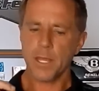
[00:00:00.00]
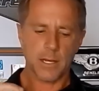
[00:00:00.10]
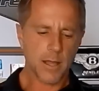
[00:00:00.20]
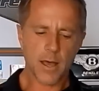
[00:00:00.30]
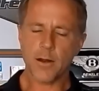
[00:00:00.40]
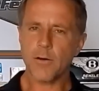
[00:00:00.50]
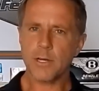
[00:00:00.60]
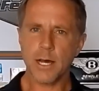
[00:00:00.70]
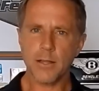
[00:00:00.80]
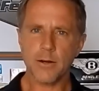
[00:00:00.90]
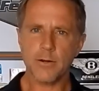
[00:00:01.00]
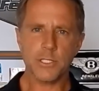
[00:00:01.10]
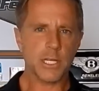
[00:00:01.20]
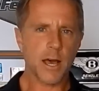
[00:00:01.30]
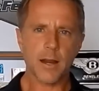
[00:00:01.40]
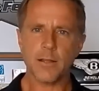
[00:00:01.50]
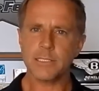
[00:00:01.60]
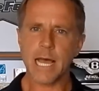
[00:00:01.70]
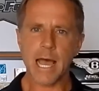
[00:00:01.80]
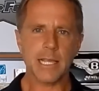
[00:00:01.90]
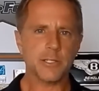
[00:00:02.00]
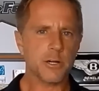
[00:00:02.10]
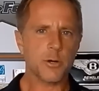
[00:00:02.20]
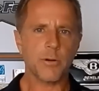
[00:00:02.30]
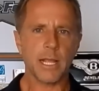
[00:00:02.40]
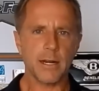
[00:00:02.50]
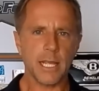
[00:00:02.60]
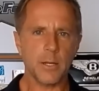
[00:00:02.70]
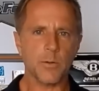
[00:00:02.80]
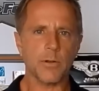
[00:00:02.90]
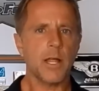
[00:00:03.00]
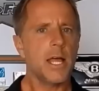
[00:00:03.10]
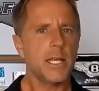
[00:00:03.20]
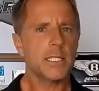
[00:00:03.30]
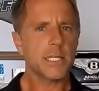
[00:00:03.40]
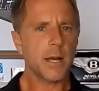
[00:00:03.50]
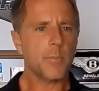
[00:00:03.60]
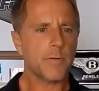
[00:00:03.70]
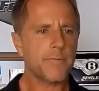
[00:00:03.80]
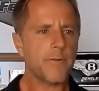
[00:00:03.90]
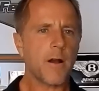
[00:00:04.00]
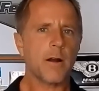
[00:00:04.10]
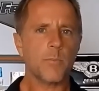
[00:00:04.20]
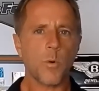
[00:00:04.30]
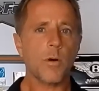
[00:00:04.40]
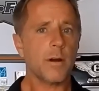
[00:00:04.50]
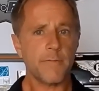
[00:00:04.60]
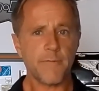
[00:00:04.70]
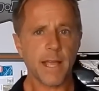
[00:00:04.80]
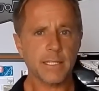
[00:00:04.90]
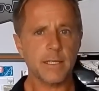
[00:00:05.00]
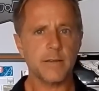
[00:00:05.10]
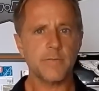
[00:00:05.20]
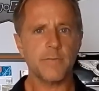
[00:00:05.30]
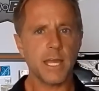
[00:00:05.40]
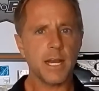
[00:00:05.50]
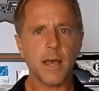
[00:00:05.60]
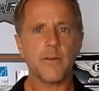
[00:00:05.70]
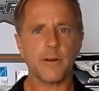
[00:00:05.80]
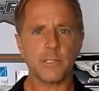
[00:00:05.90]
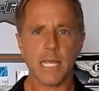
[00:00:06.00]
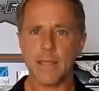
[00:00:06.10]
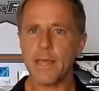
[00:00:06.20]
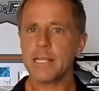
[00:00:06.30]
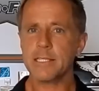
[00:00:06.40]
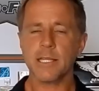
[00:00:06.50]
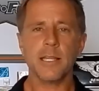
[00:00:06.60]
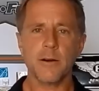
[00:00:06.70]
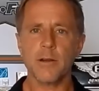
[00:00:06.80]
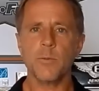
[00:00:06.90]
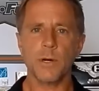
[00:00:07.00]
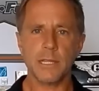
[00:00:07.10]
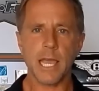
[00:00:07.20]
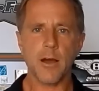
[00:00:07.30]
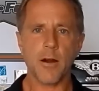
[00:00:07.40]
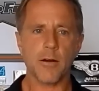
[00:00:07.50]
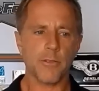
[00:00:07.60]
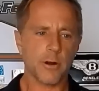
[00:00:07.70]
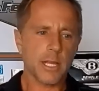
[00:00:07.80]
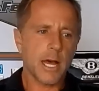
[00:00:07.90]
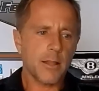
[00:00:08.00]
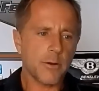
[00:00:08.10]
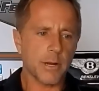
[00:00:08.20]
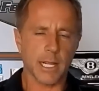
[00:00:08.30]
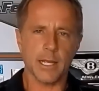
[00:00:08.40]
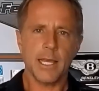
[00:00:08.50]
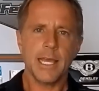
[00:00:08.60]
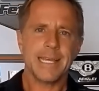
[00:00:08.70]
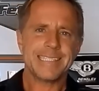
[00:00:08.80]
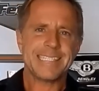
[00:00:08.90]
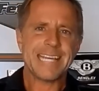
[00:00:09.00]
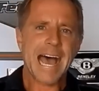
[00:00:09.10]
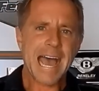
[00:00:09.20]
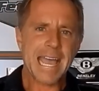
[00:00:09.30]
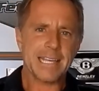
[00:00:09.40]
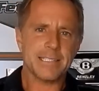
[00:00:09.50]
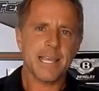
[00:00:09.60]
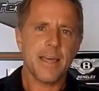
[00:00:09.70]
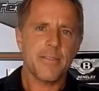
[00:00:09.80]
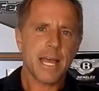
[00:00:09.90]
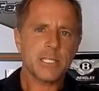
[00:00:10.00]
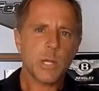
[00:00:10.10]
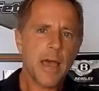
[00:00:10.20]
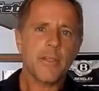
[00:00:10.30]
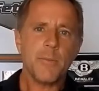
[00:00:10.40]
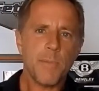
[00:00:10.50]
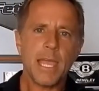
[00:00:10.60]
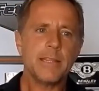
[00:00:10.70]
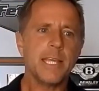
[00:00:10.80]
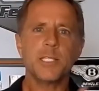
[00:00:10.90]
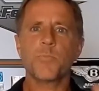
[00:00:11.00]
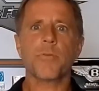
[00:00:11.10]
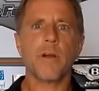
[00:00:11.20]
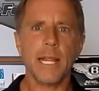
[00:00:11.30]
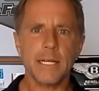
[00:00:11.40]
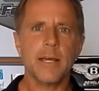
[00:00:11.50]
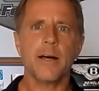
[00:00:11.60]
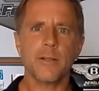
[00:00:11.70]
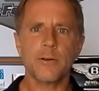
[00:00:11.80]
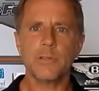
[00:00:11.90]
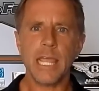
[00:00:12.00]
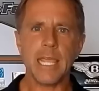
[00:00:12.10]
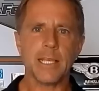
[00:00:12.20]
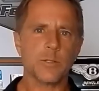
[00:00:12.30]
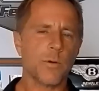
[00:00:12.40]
Not all colors, not all dyes are created equal. Some are far more effective than others. And that's literally what they are. They're coloring. It's dyes. That's how they make these bright colored things.